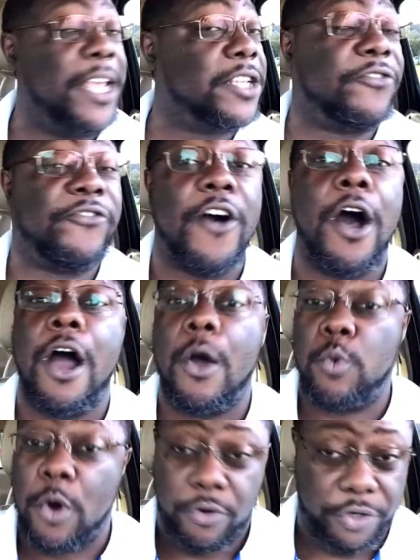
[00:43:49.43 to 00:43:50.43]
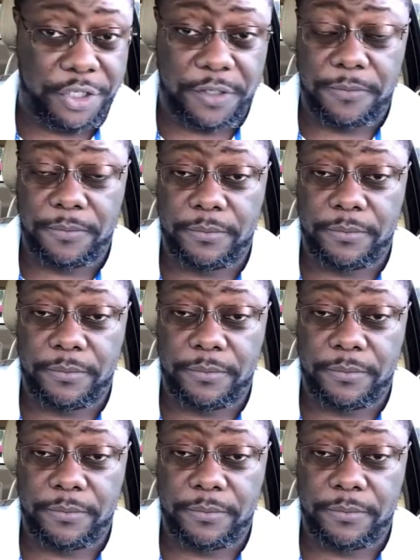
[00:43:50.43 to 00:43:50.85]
is far worse.